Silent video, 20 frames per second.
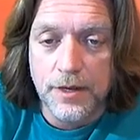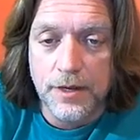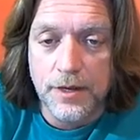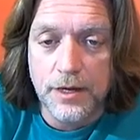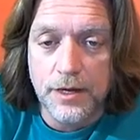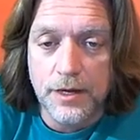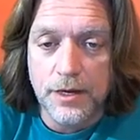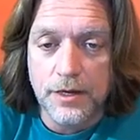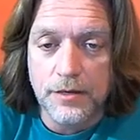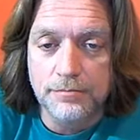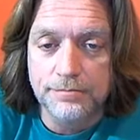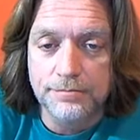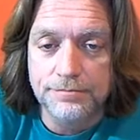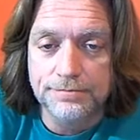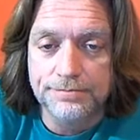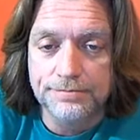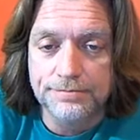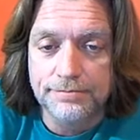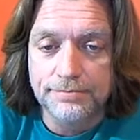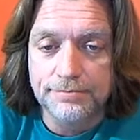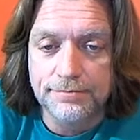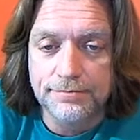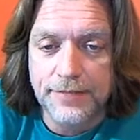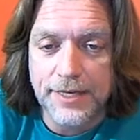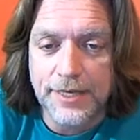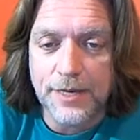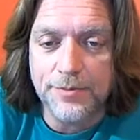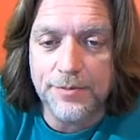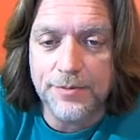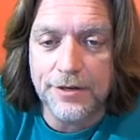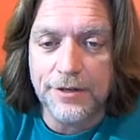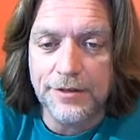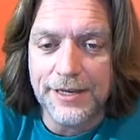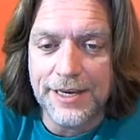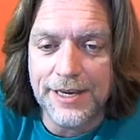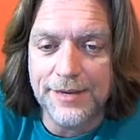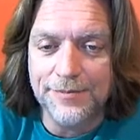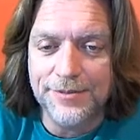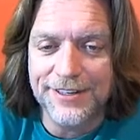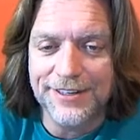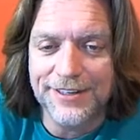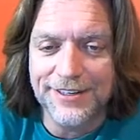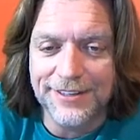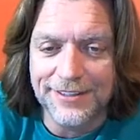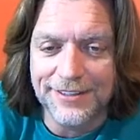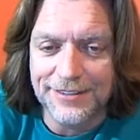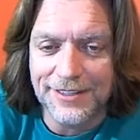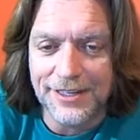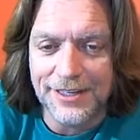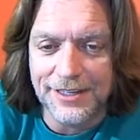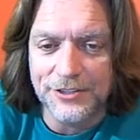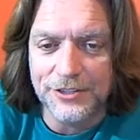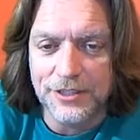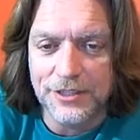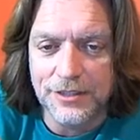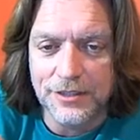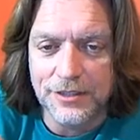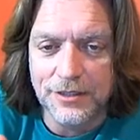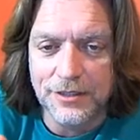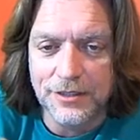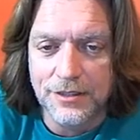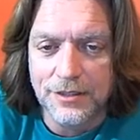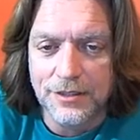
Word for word: Um, Keep on keeping on. Thank you, sir.